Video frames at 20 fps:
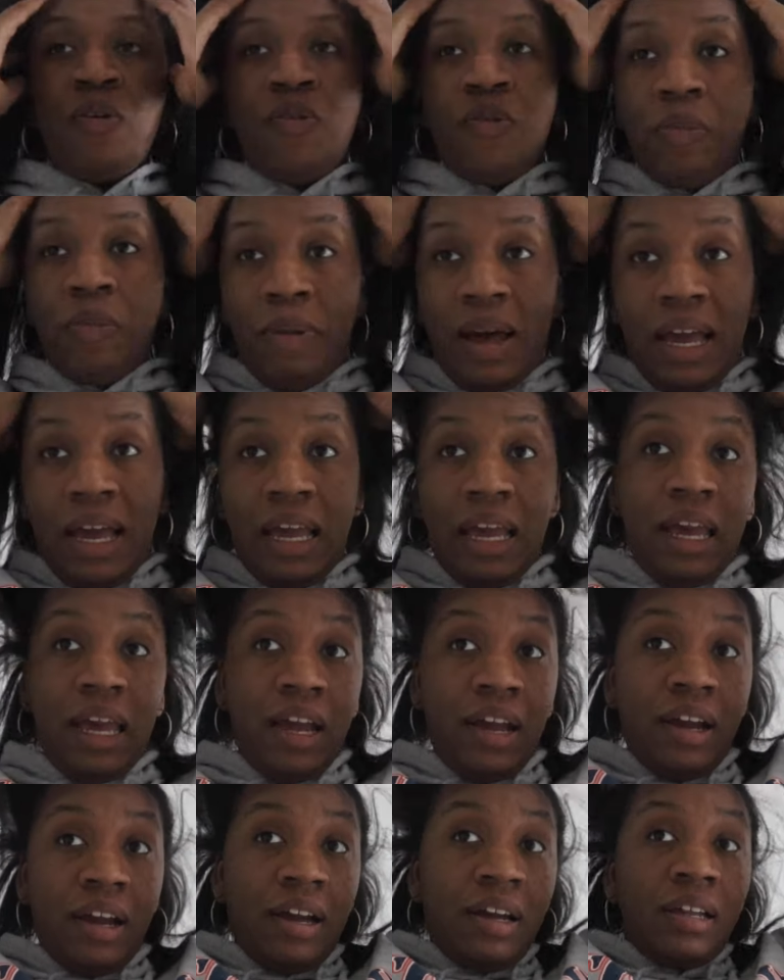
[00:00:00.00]
when my
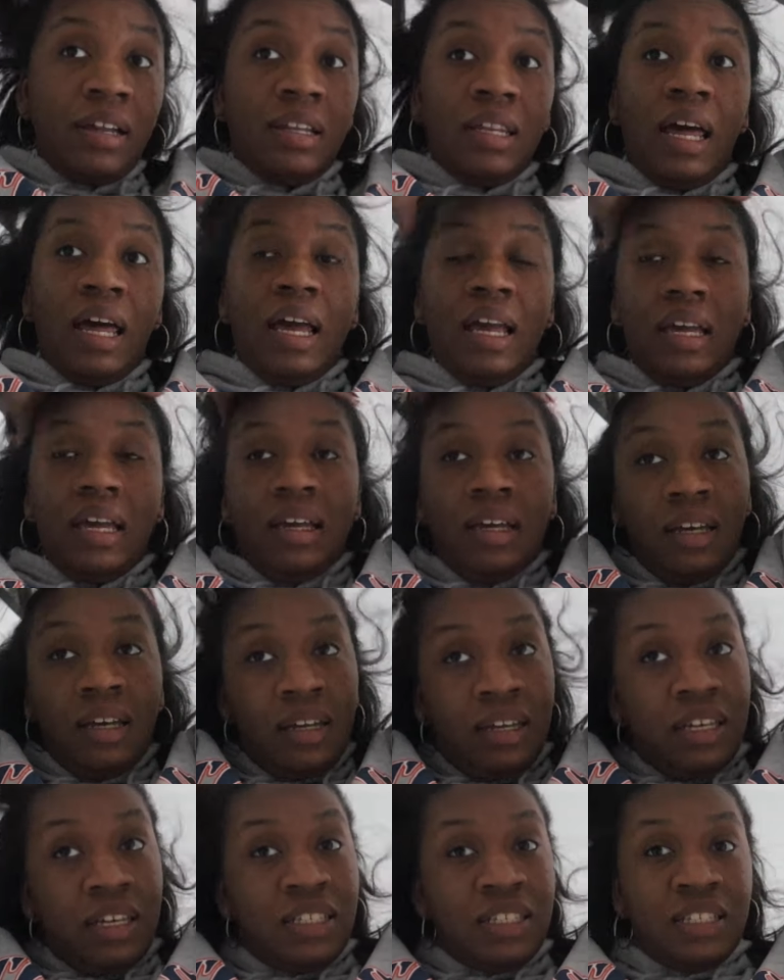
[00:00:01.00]
hair
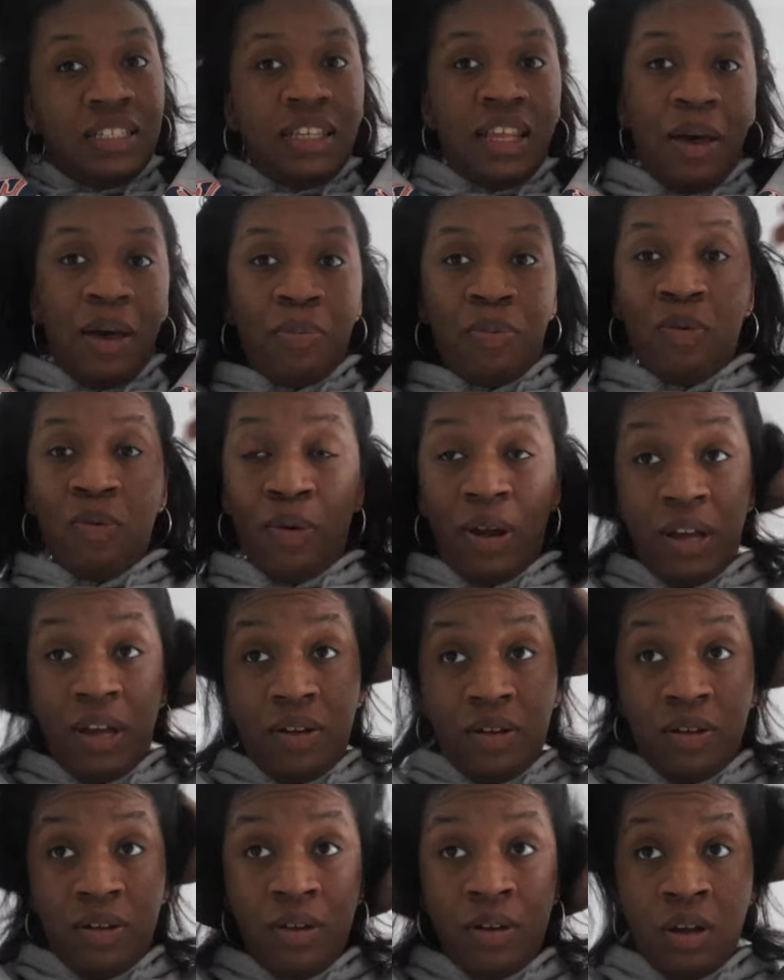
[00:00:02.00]
like gets to that
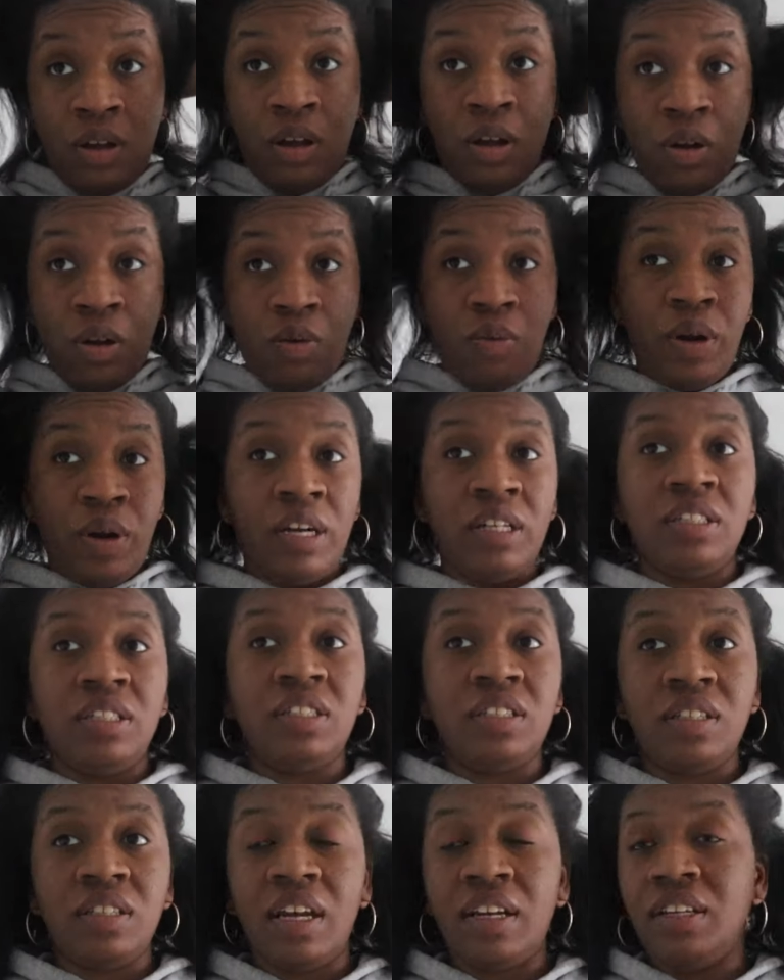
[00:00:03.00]
point where it
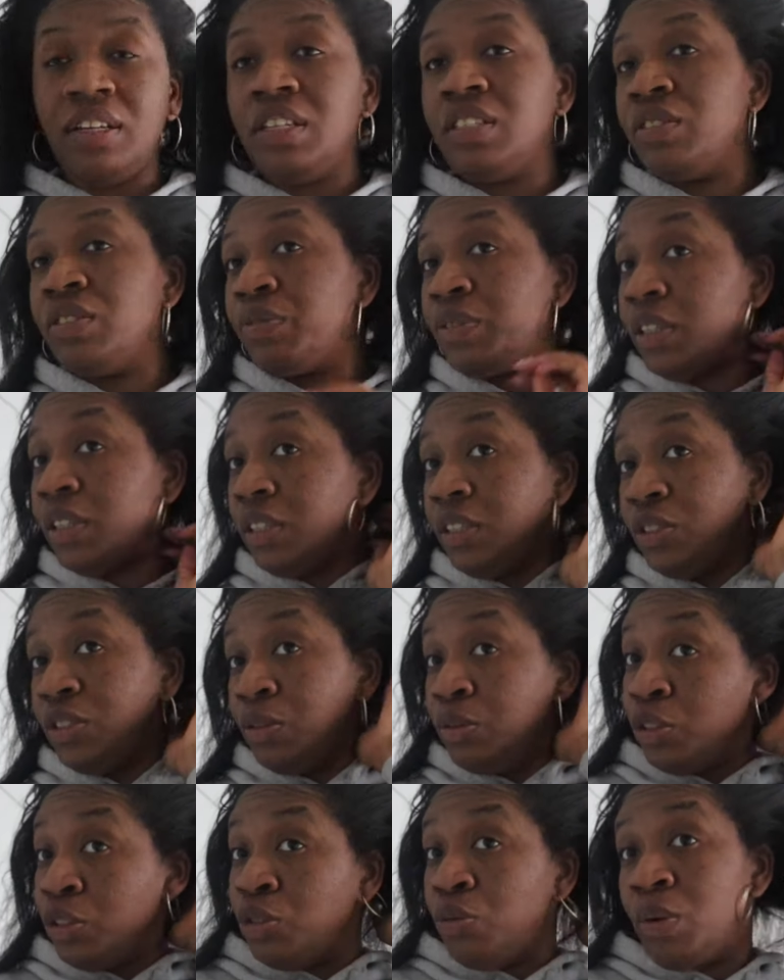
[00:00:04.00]
just like doesn't really
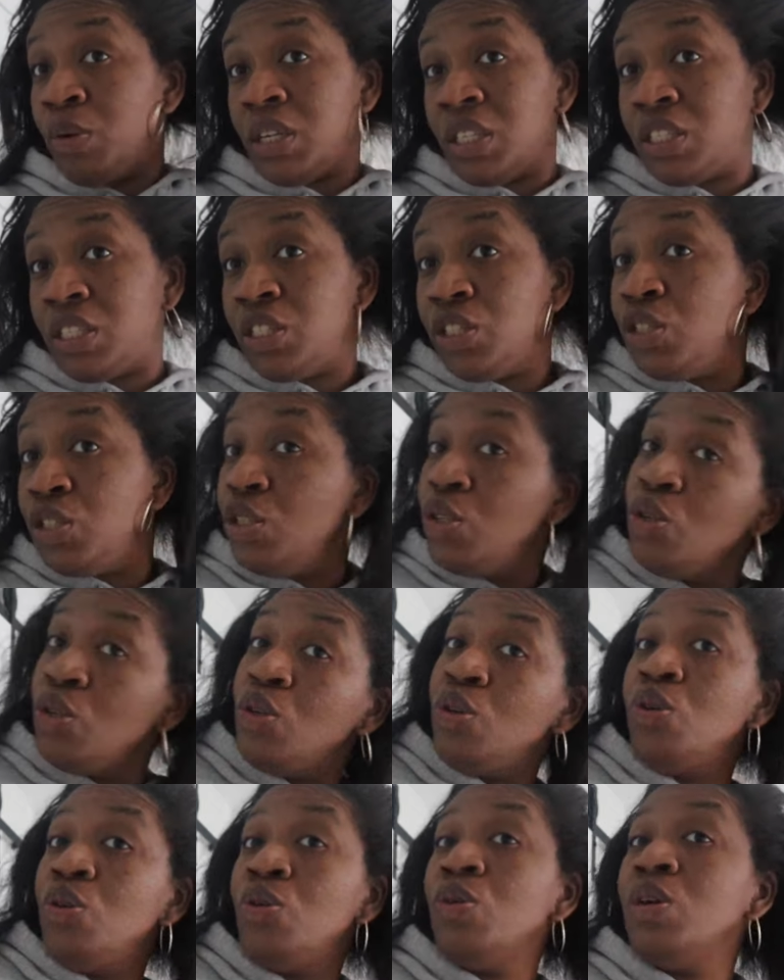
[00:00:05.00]
do what you want it to
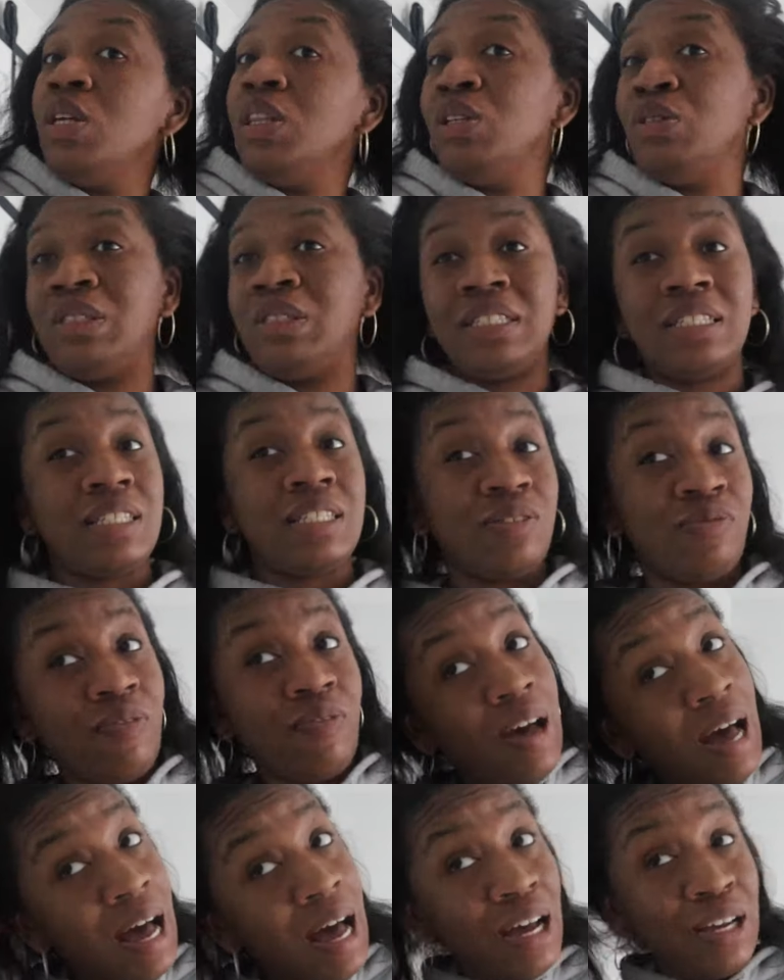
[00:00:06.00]
do. It loses its
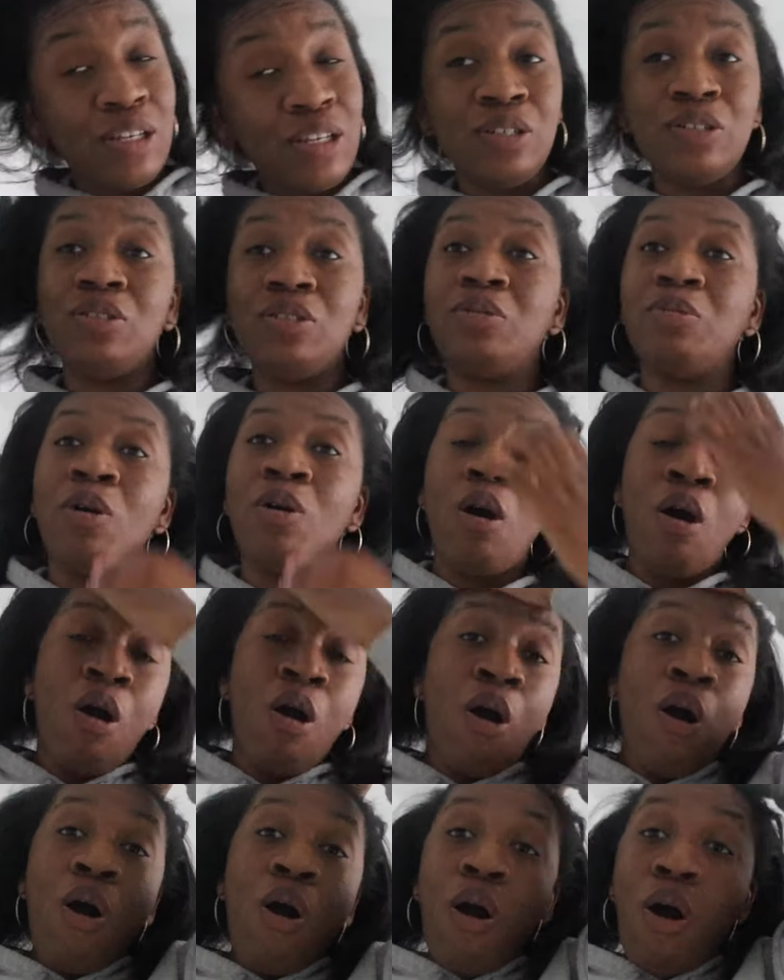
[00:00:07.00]
volume,
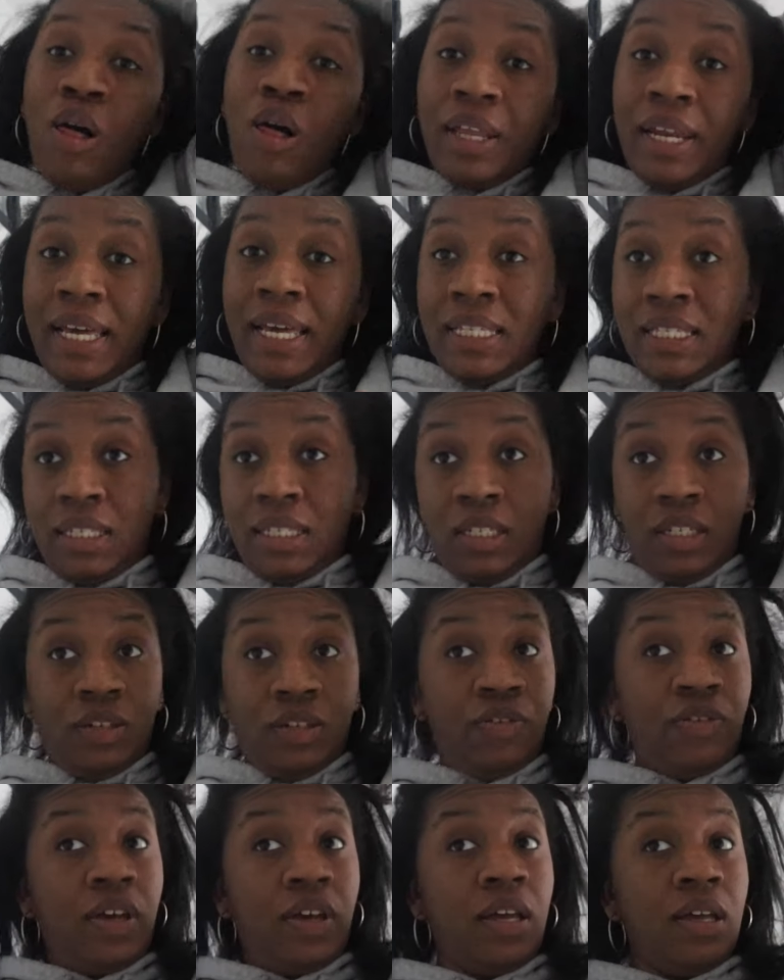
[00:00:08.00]
all that
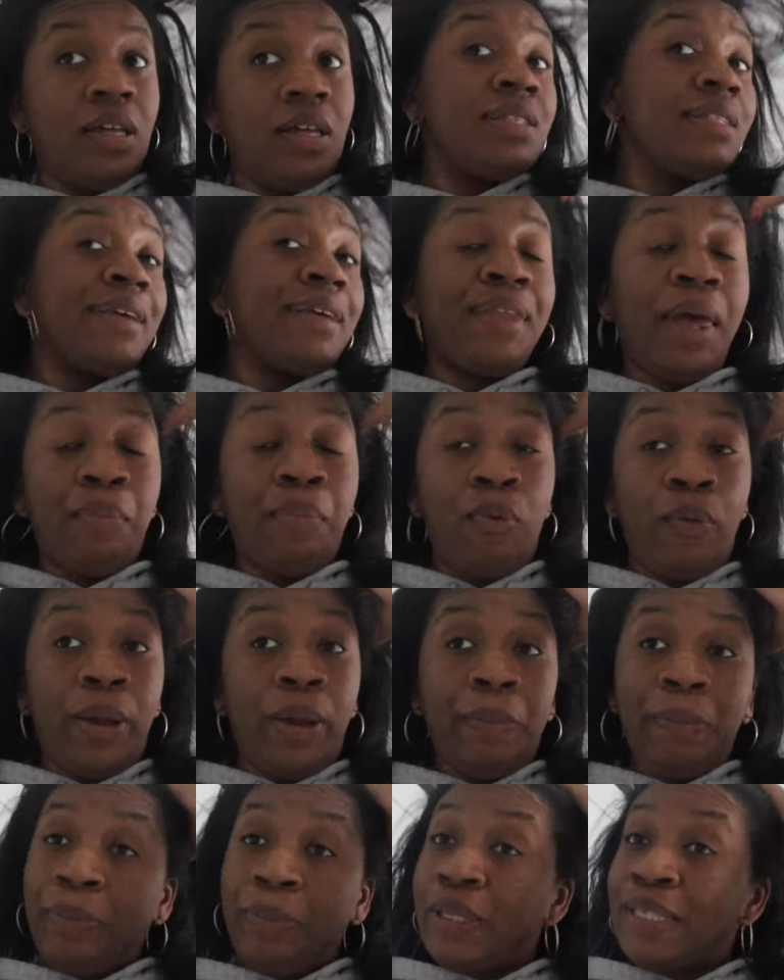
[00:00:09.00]
stuff. It's at that
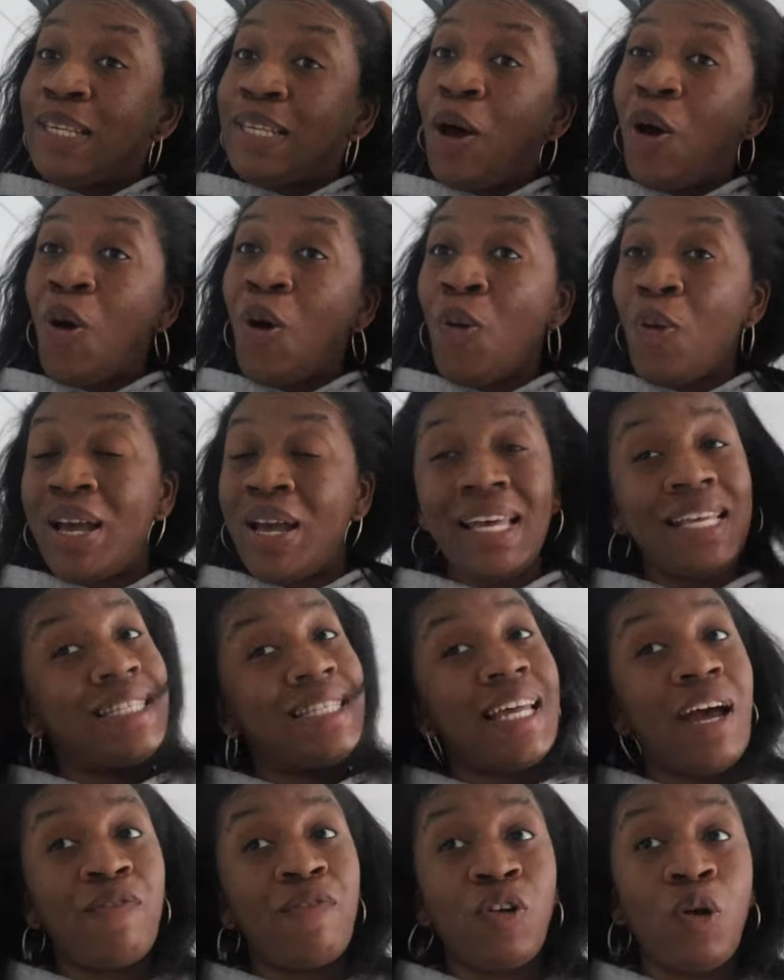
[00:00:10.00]
point. So
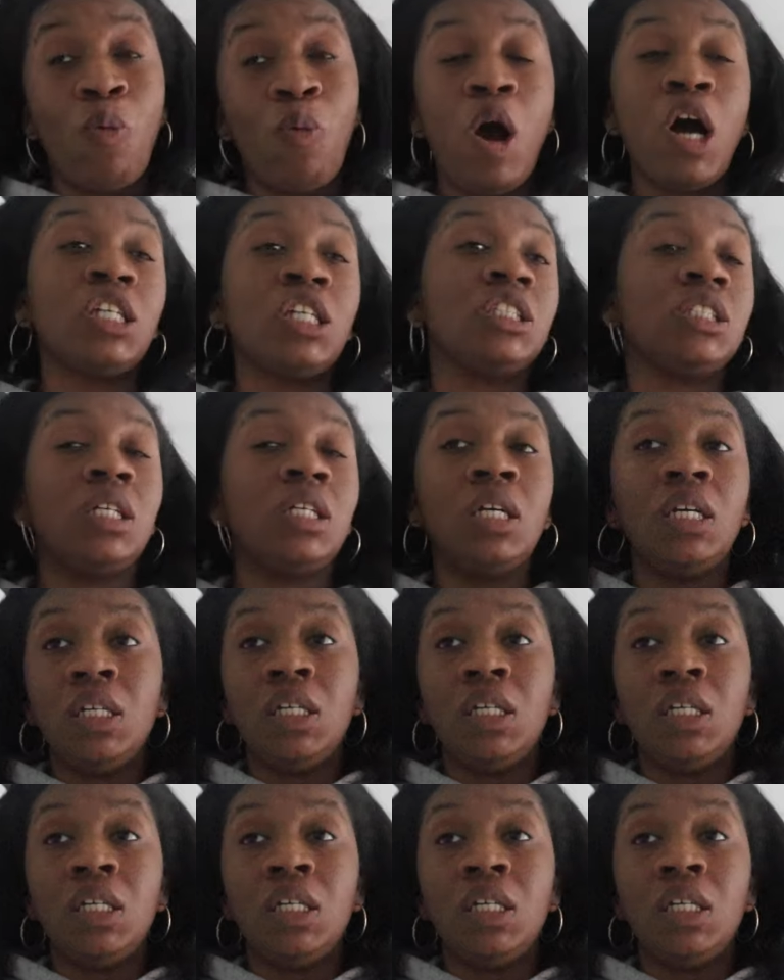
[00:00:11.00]
it's time for a wash.